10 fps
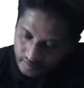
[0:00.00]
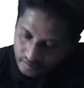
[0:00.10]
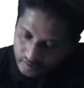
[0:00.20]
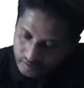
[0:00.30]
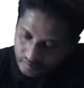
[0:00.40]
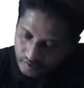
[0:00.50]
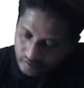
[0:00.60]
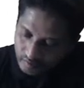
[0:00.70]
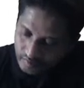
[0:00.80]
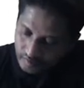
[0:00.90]
This is 1,
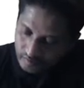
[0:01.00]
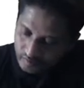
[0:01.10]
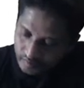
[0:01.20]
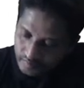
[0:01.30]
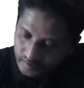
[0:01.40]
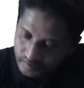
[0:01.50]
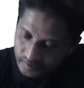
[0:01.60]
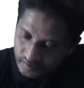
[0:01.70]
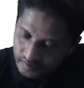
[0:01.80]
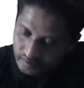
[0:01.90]
2,
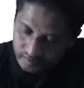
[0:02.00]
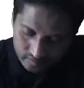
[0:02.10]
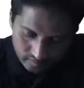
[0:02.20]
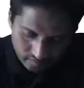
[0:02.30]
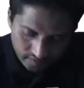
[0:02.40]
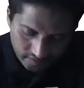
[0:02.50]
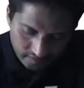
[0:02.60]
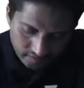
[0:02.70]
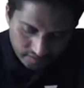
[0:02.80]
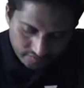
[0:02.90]
3. Okay,
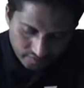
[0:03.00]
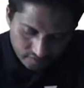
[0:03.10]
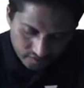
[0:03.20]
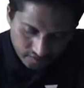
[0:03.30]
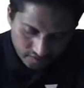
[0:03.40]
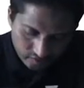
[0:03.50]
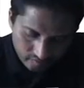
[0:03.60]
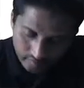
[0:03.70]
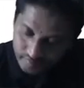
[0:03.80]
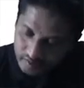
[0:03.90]
these fellows are
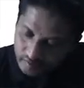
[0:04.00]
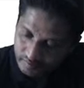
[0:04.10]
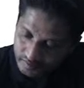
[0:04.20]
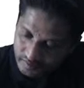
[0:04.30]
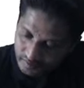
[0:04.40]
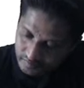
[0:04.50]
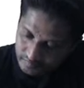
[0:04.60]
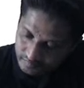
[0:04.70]
a, b, c.